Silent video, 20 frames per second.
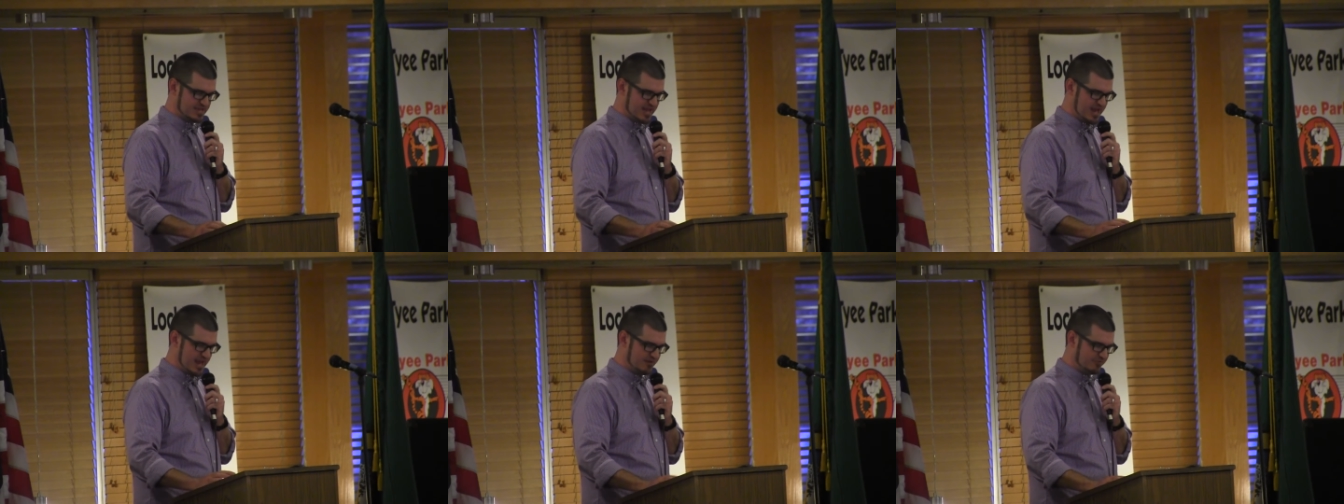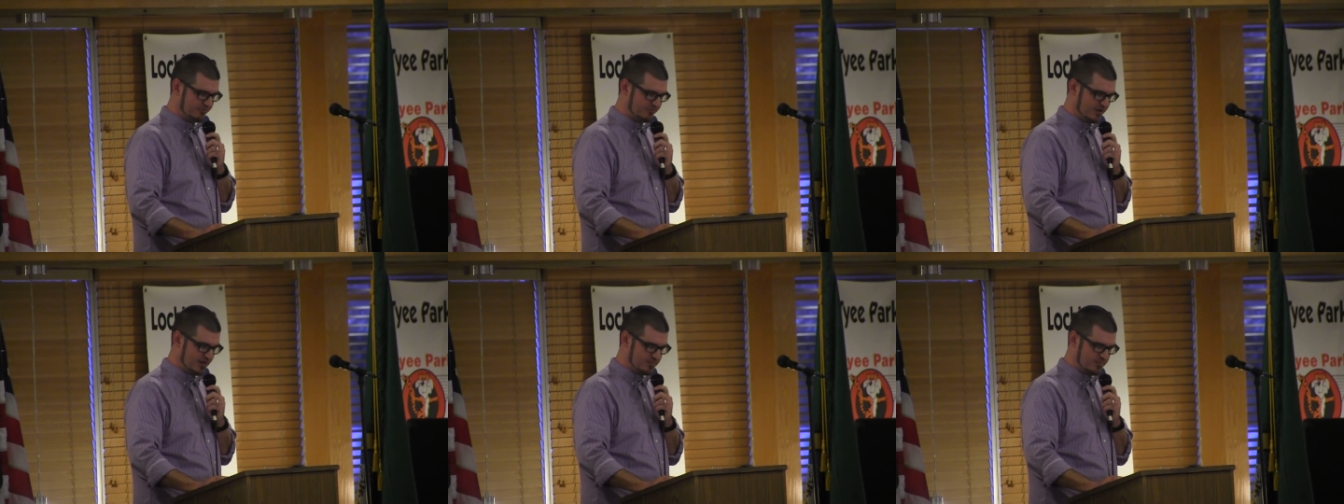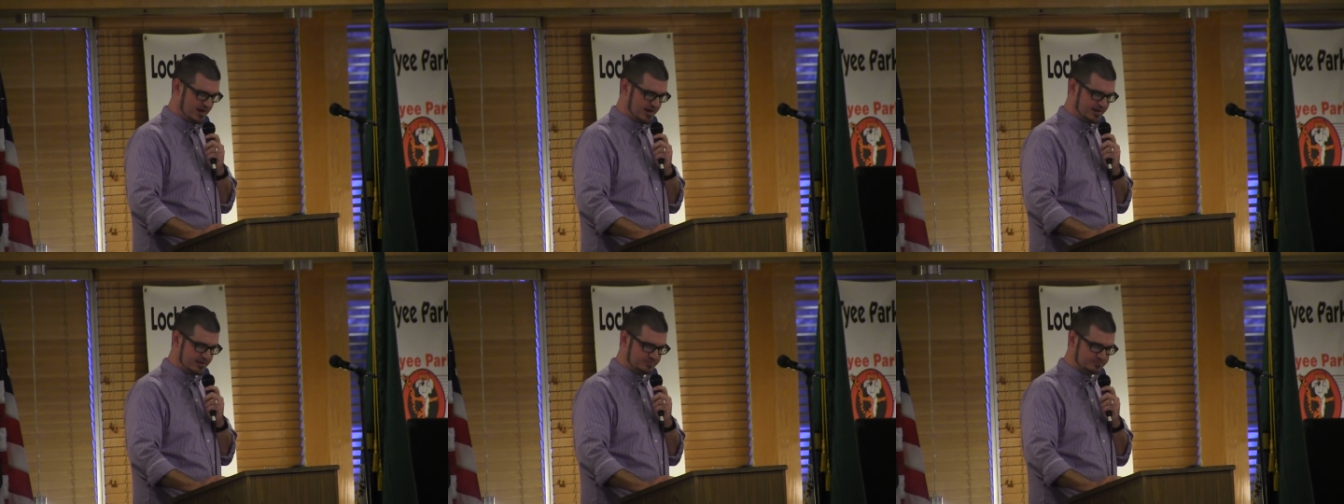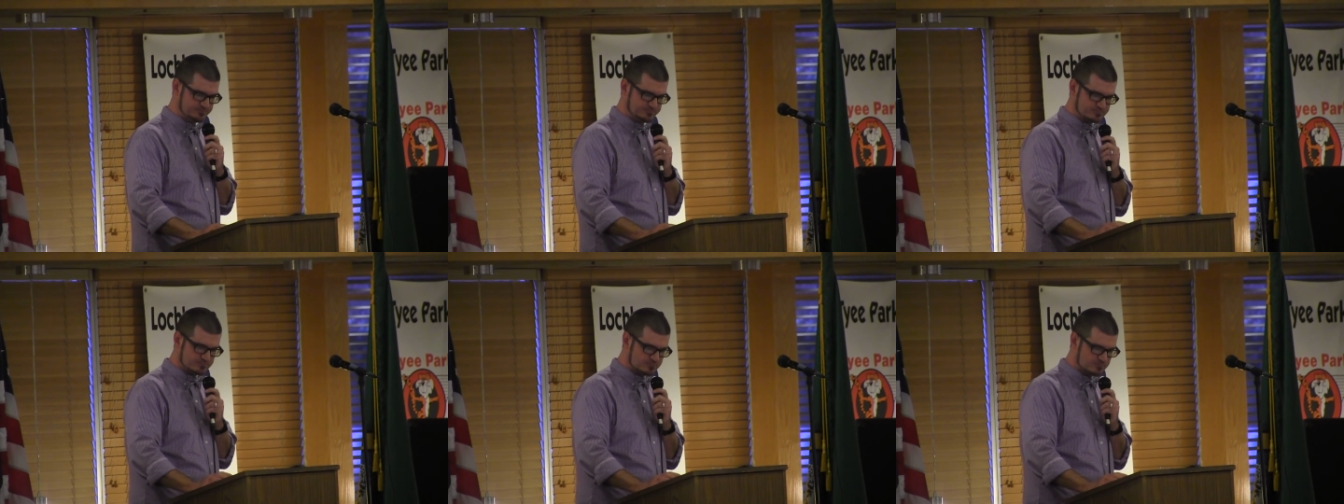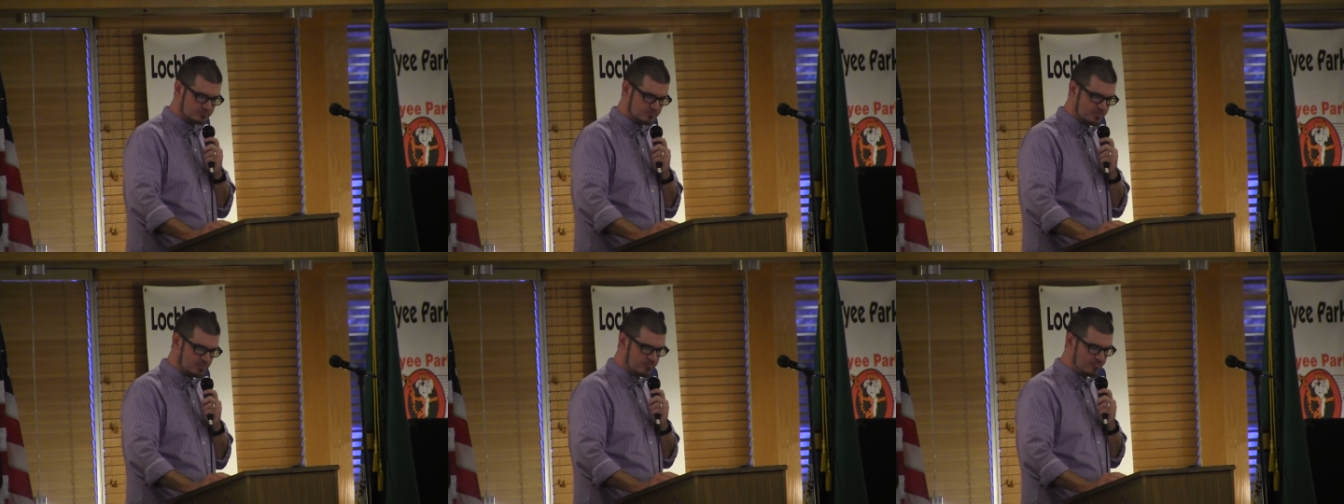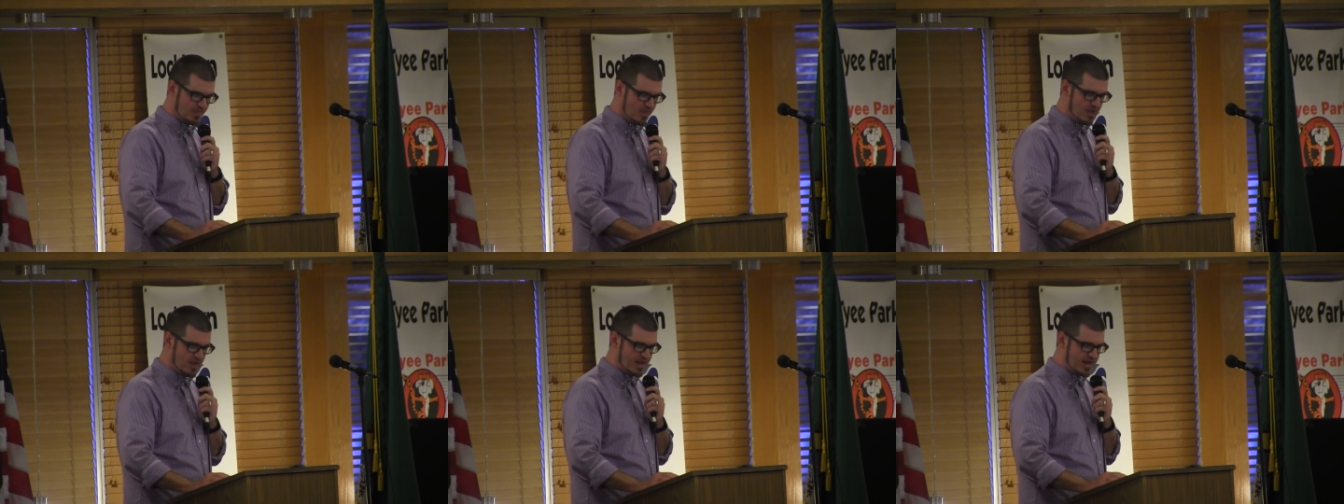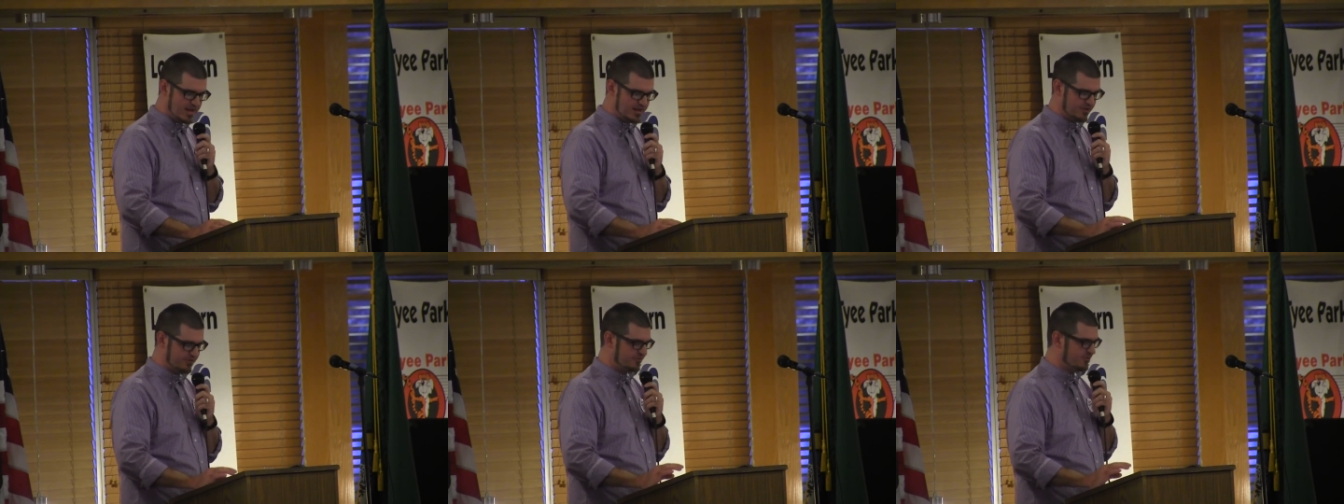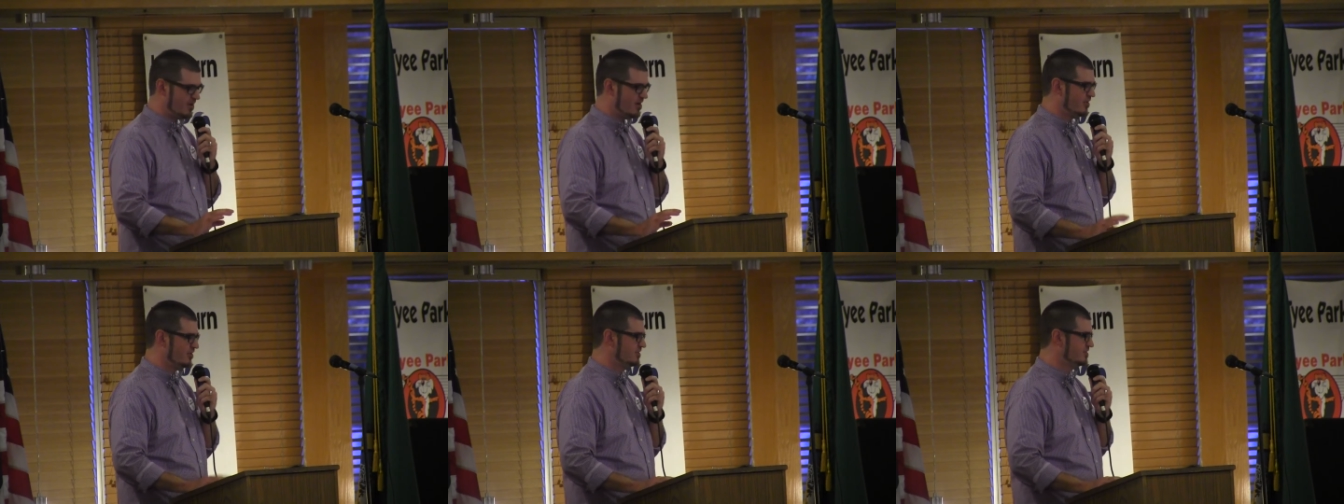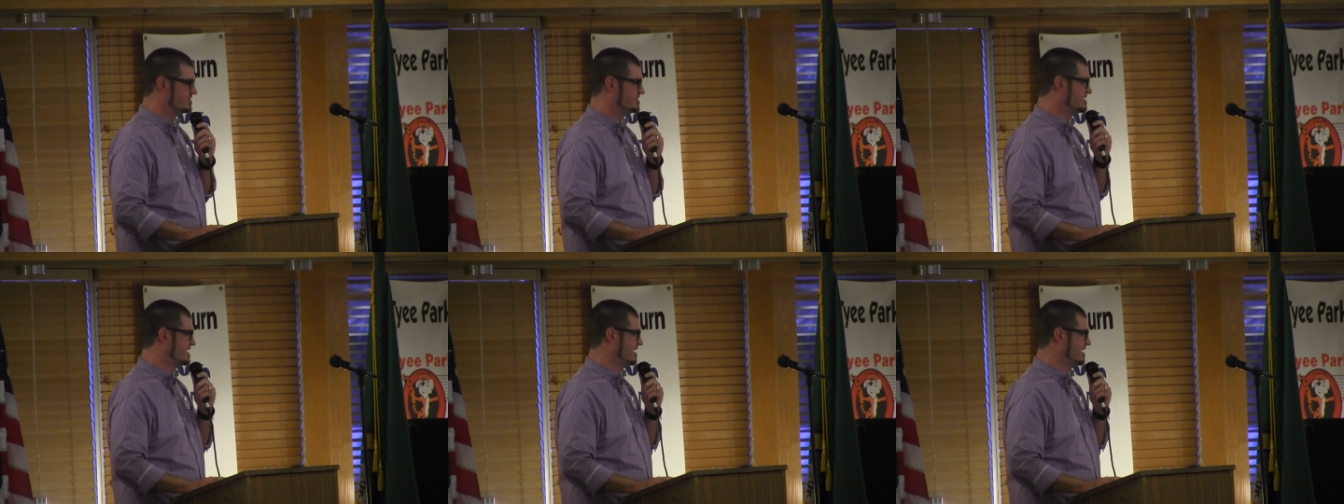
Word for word: and Fred Meyer uh, $800.